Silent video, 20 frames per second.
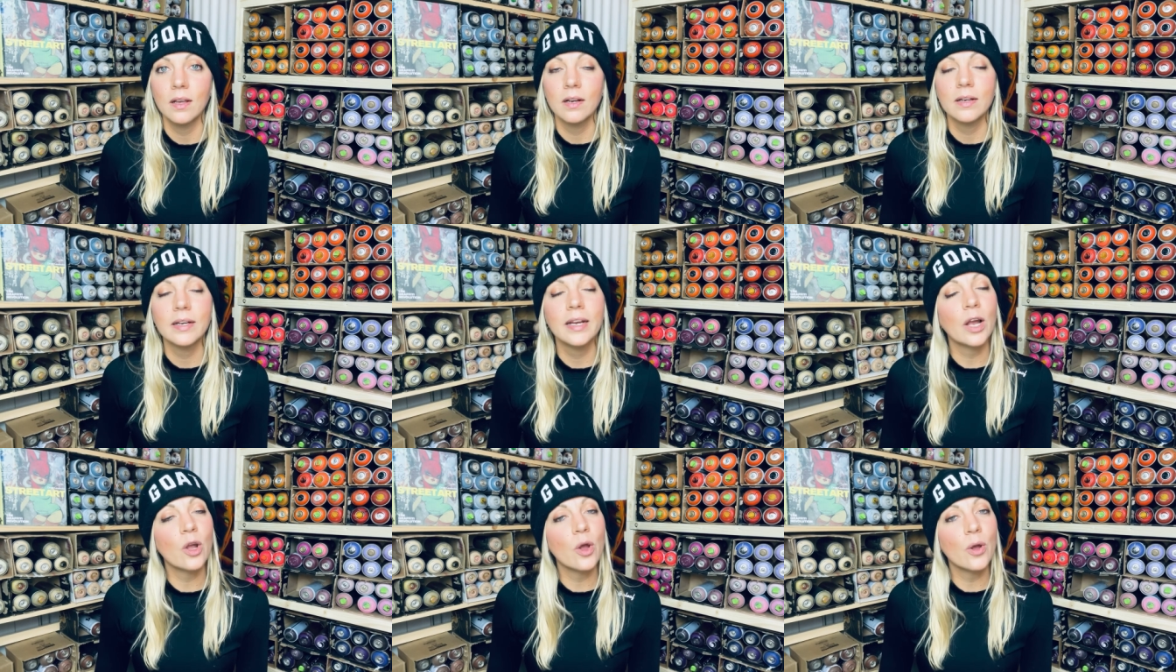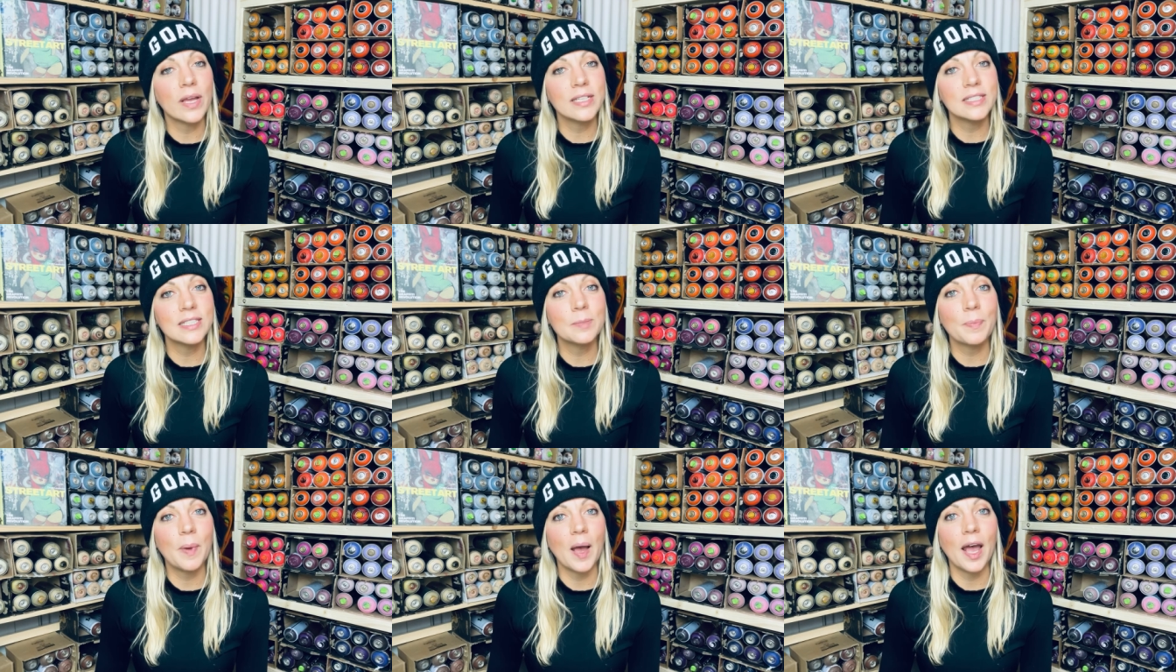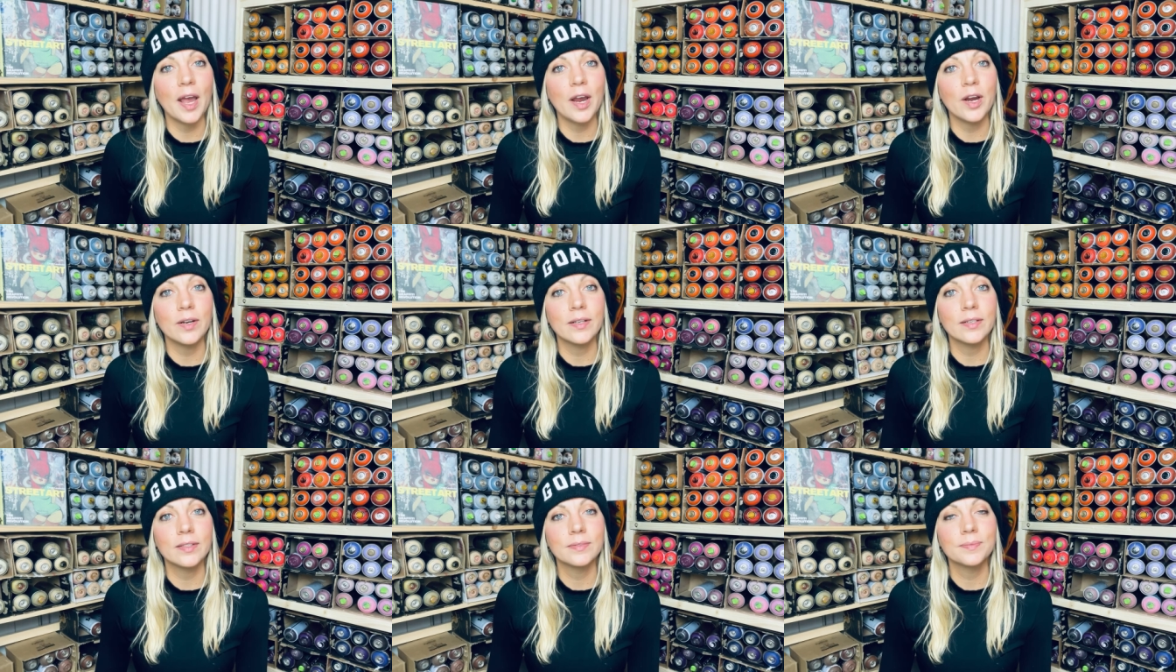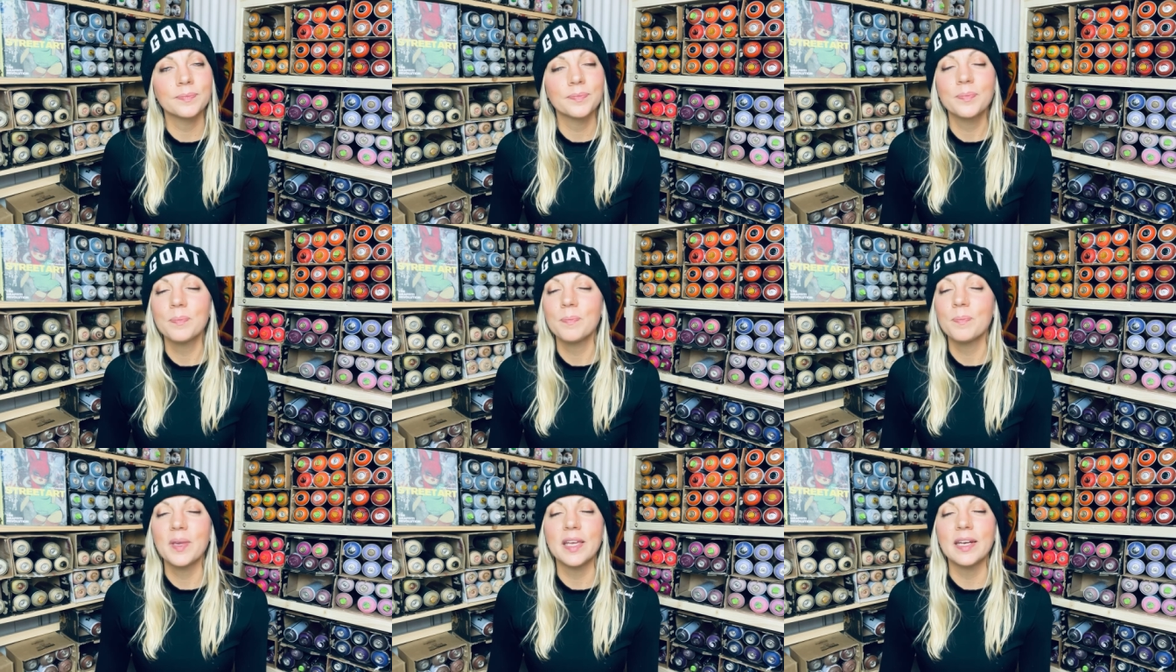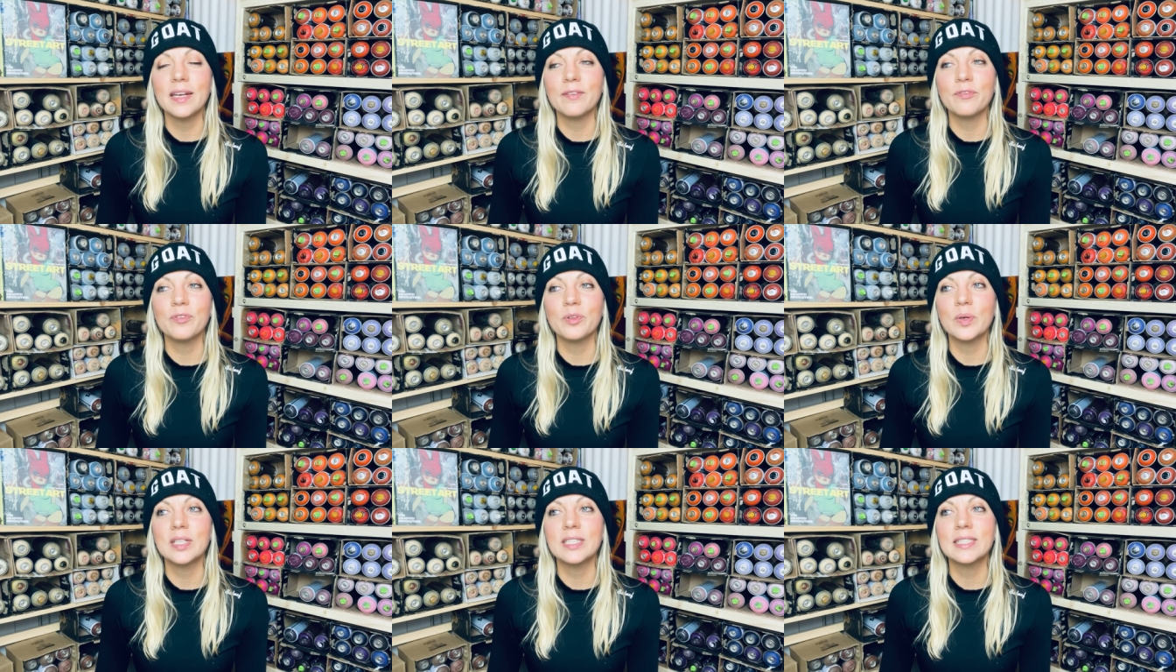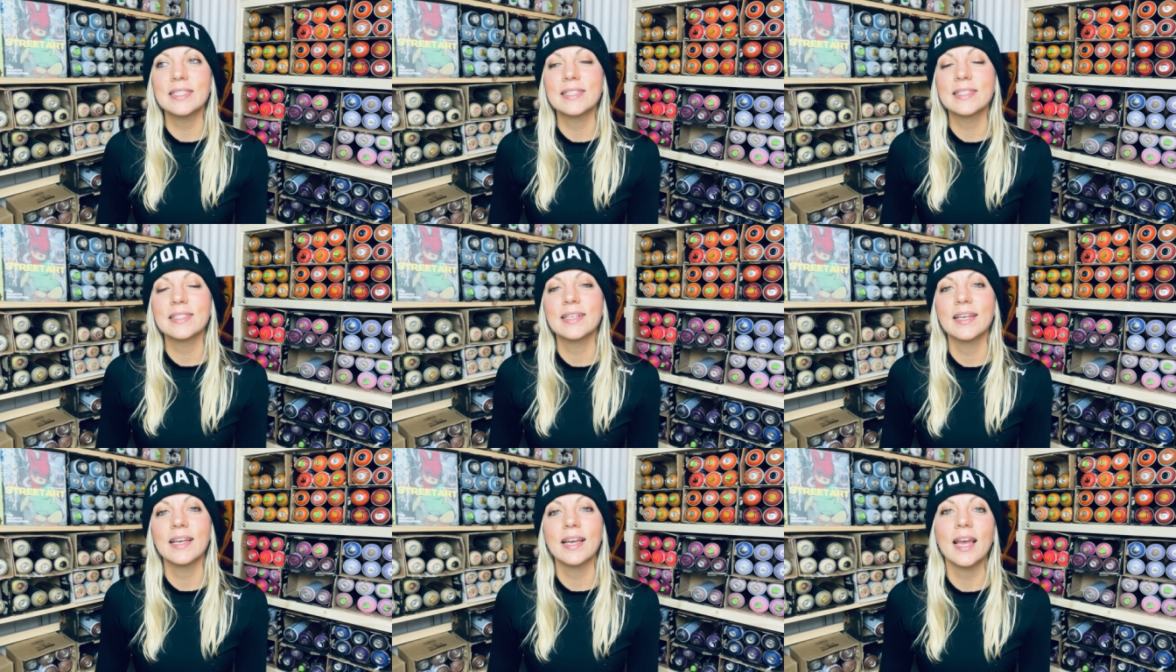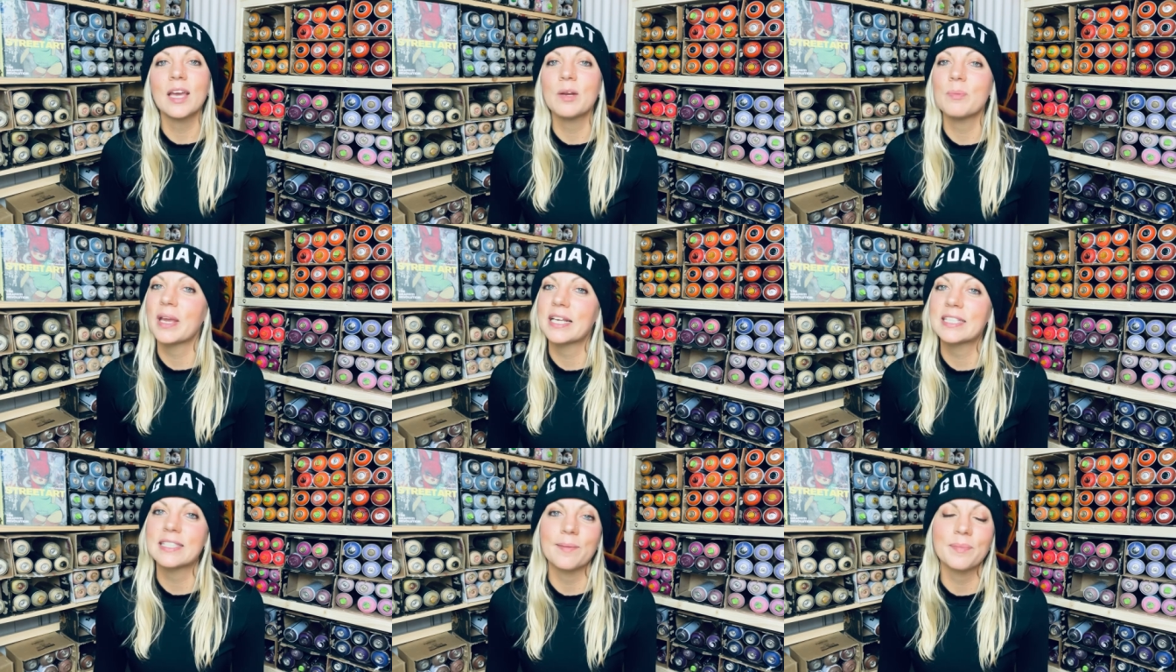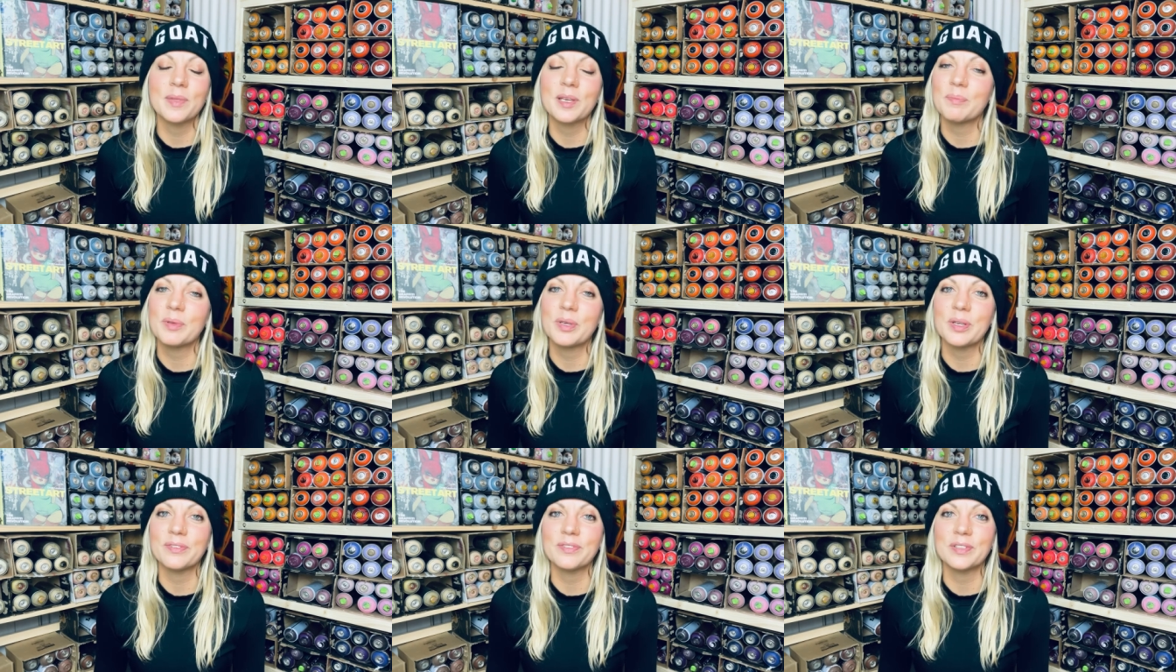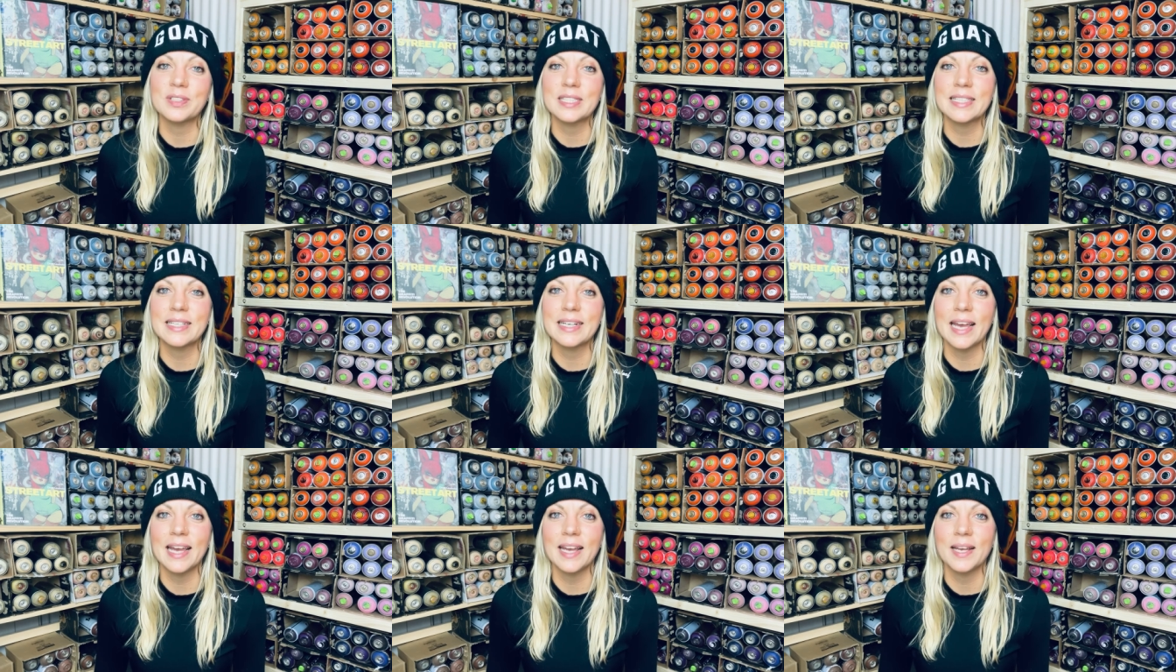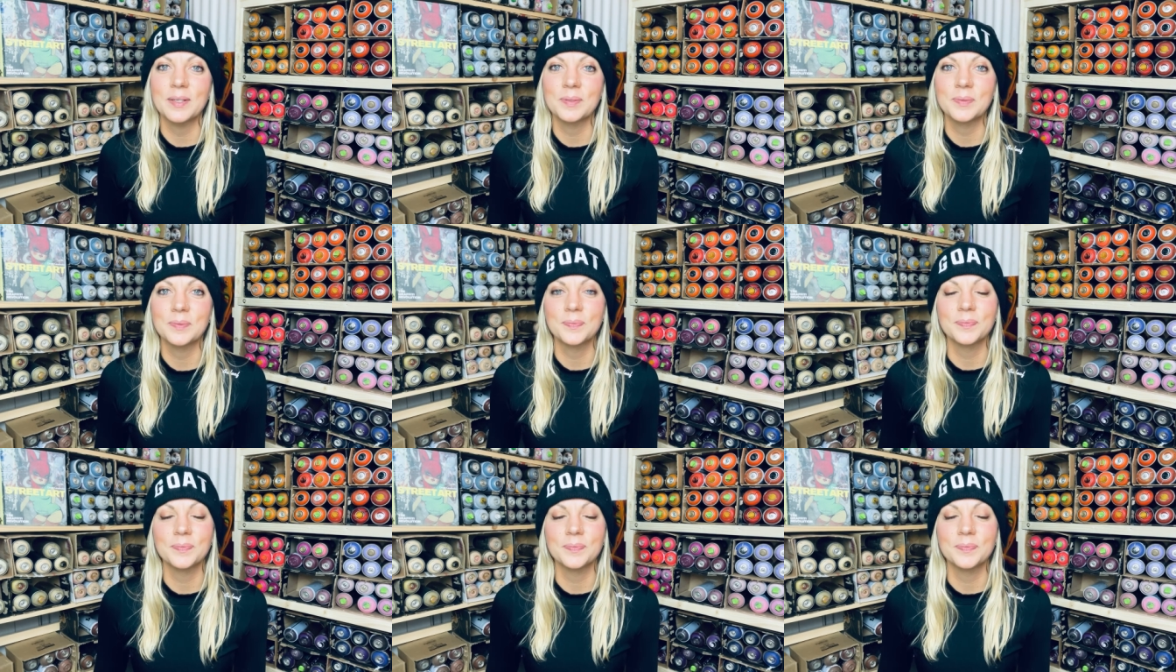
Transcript: Now go get inspired, be an influence, and make something beautiful today.